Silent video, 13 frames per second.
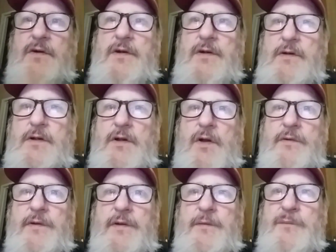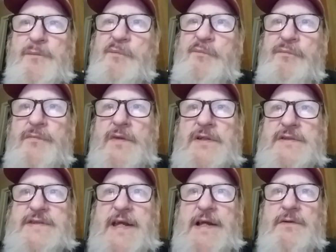carrier. Look at all the
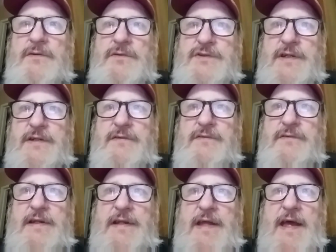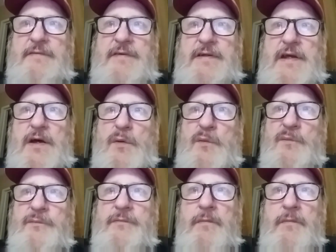sailors that have it now.